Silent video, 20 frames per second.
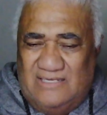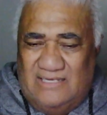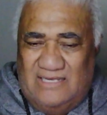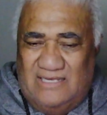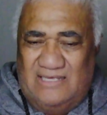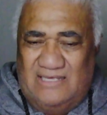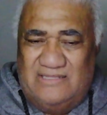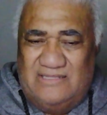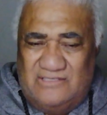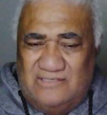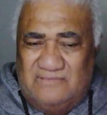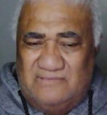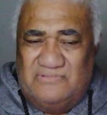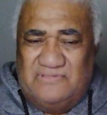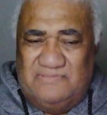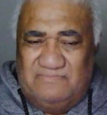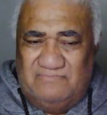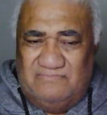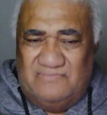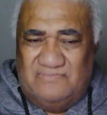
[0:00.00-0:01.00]
And
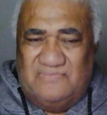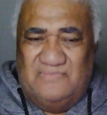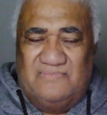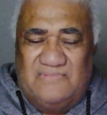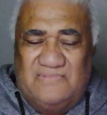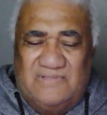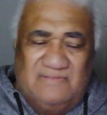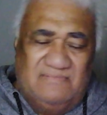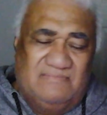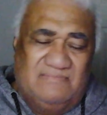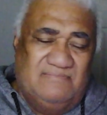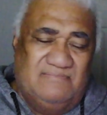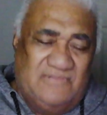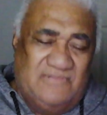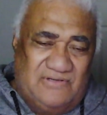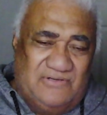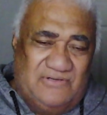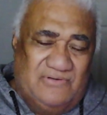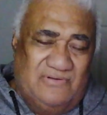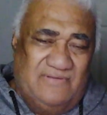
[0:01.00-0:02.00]
they're
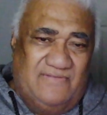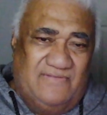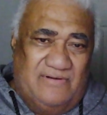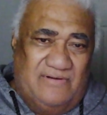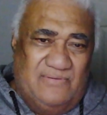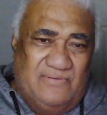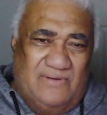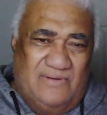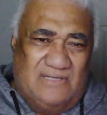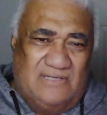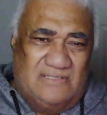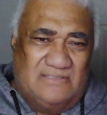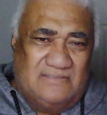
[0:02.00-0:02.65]
doing very well.